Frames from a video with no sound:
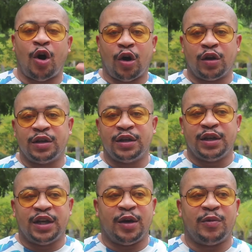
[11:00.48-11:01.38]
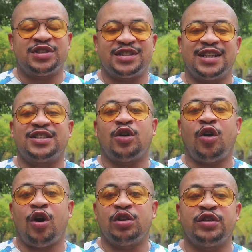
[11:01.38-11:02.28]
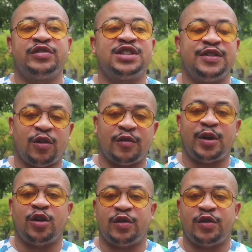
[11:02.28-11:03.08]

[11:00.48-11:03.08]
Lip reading: all. And once it's set to all, you'll receive all of my